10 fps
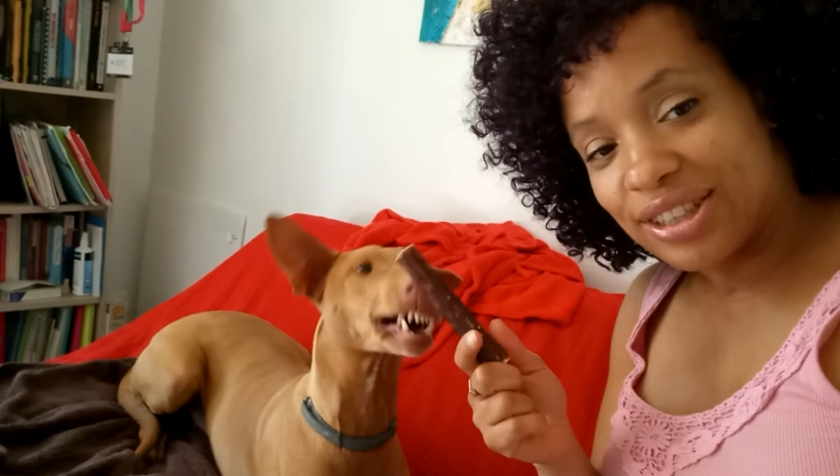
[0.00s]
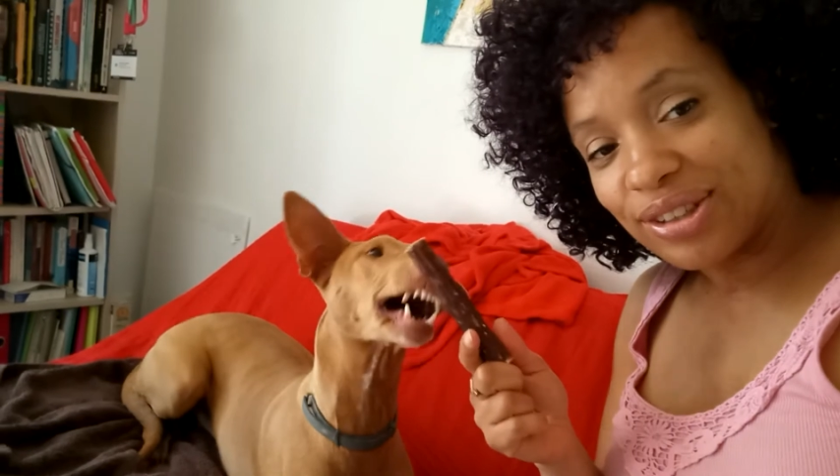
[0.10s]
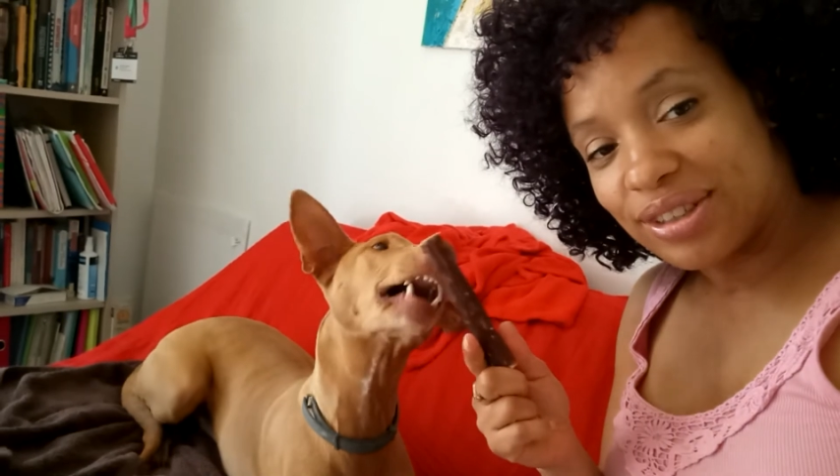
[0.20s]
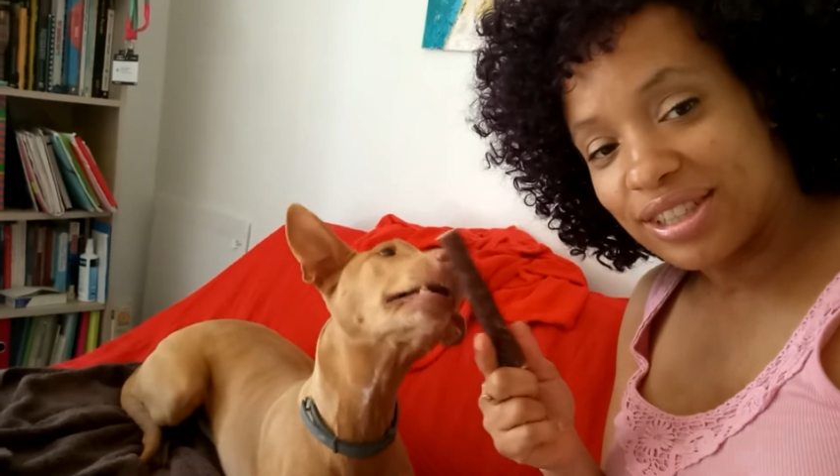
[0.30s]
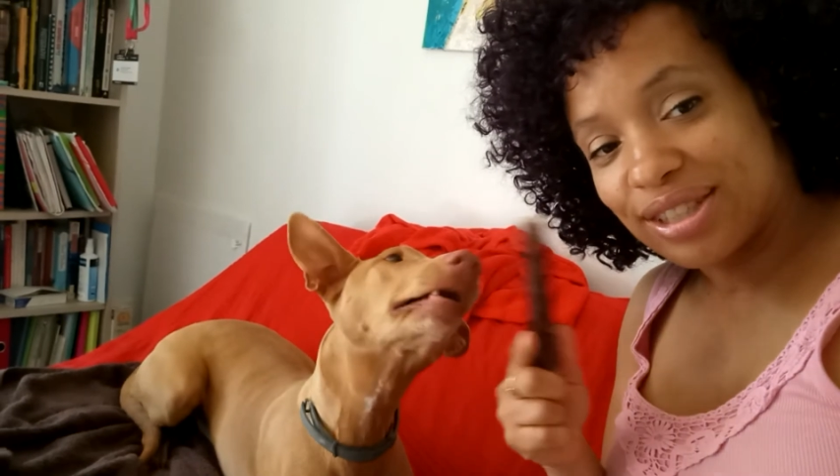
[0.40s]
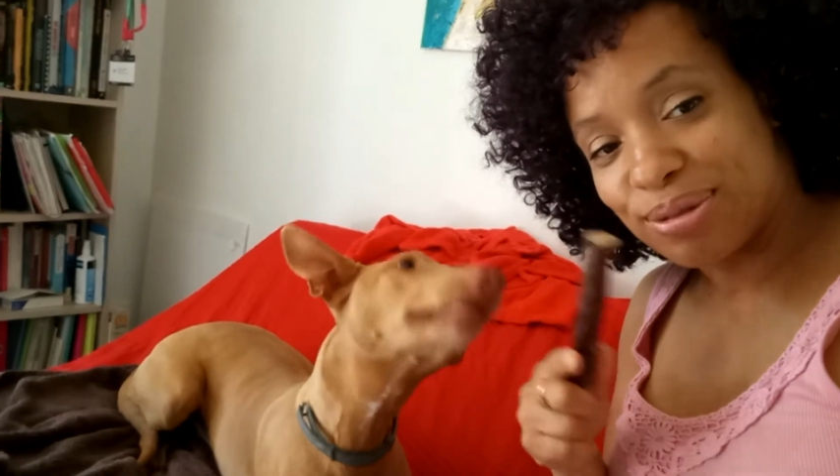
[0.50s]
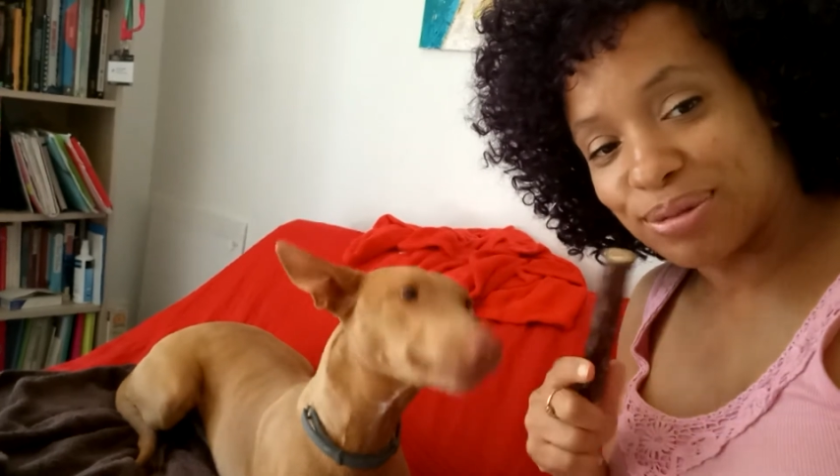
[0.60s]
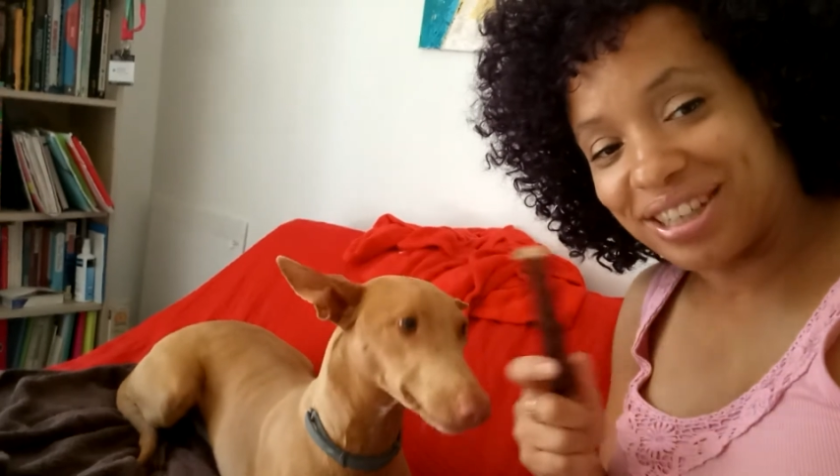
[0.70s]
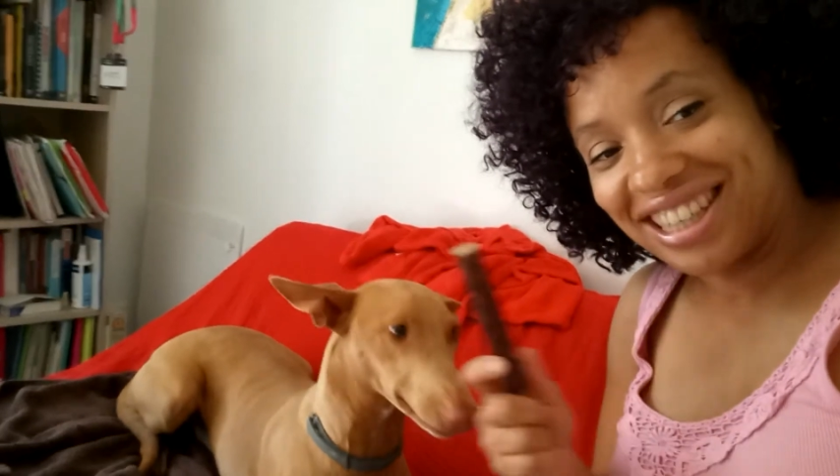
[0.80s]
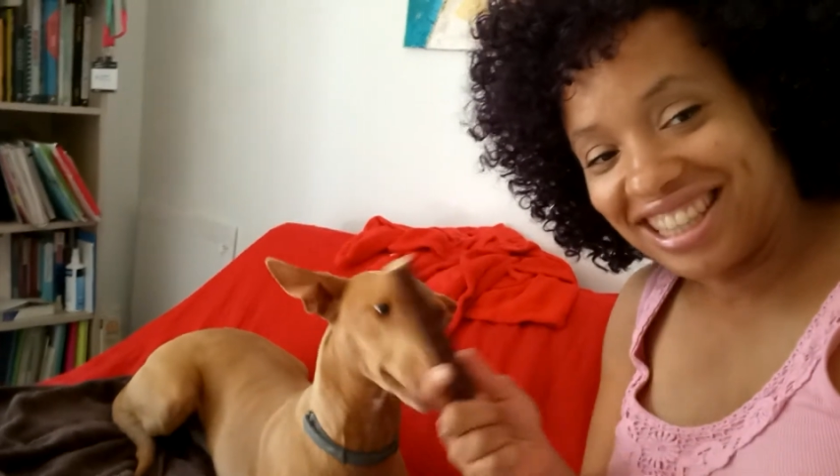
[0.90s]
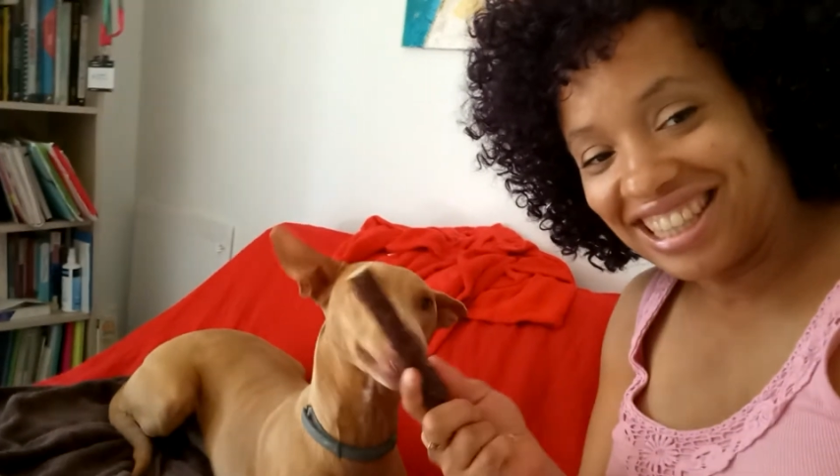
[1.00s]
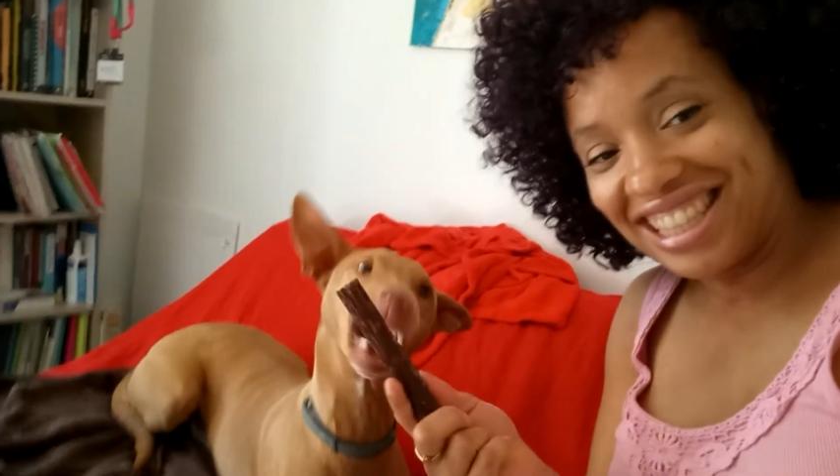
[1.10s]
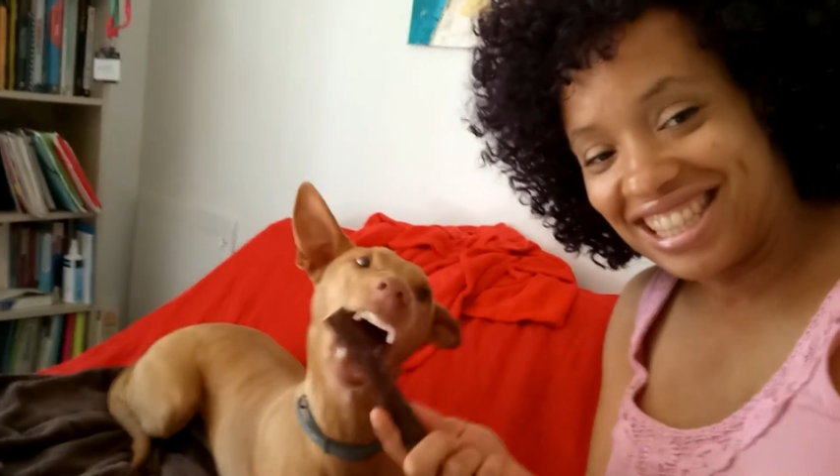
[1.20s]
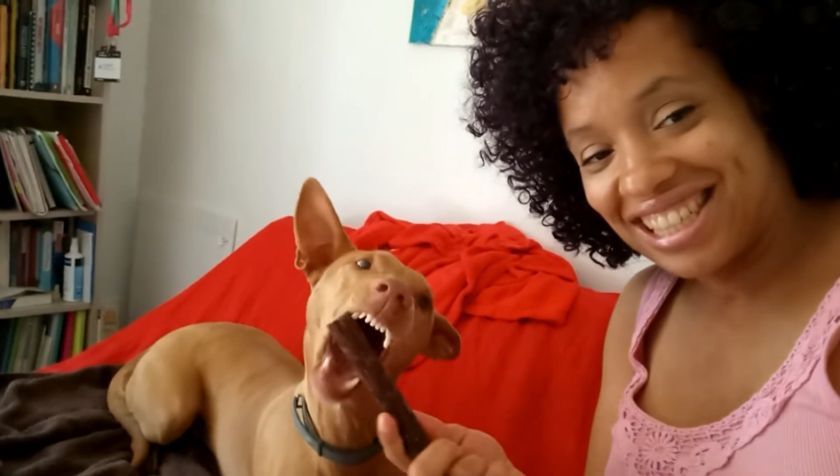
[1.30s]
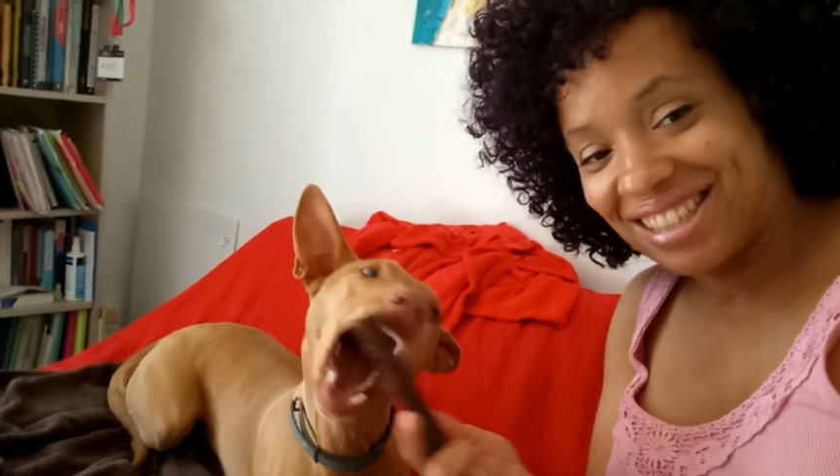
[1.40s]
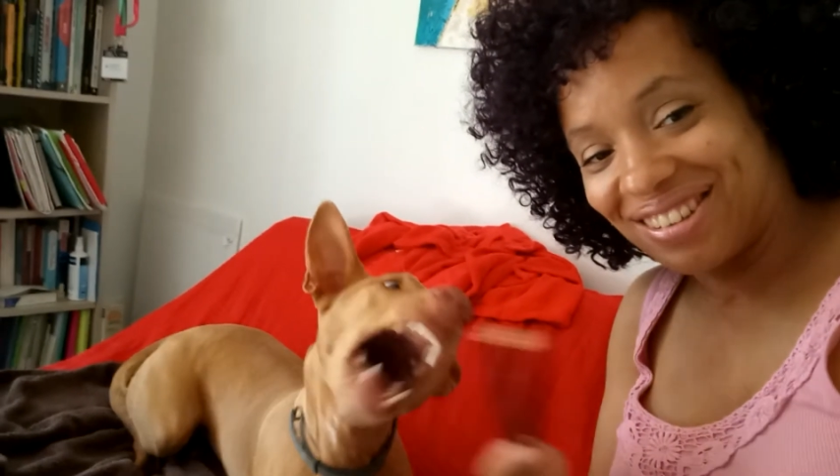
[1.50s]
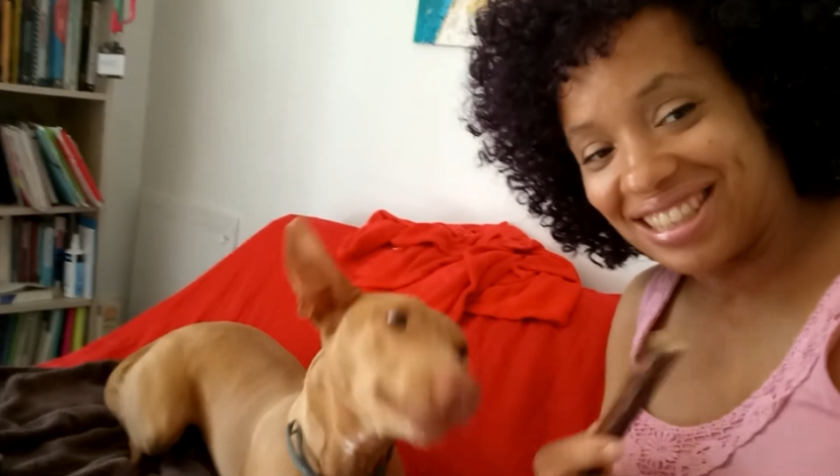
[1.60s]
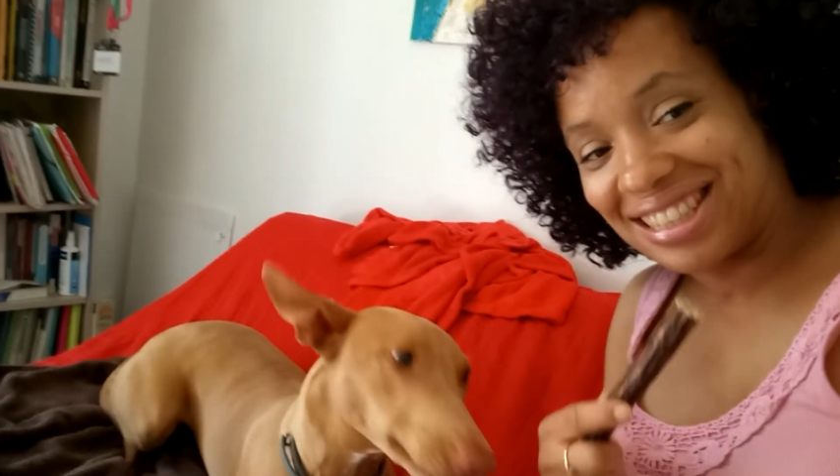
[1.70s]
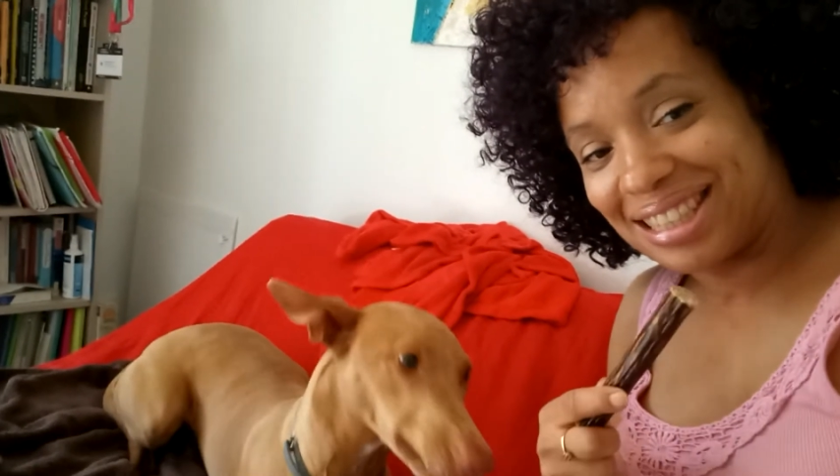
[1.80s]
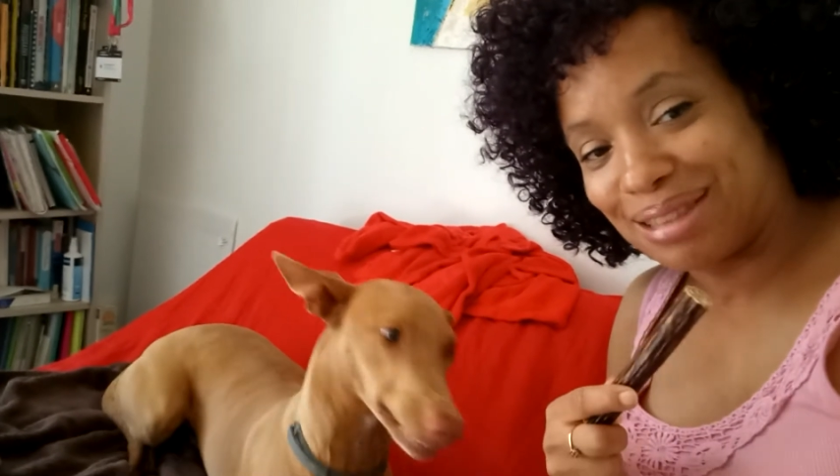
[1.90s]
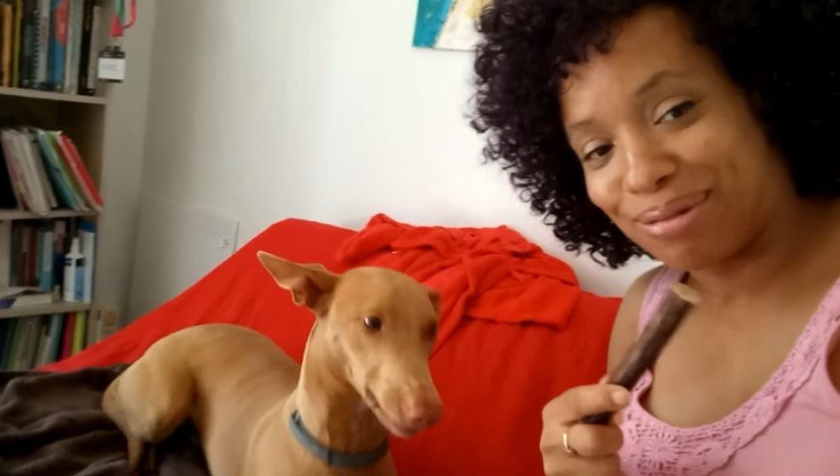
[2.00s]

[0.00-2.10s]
So this is what she's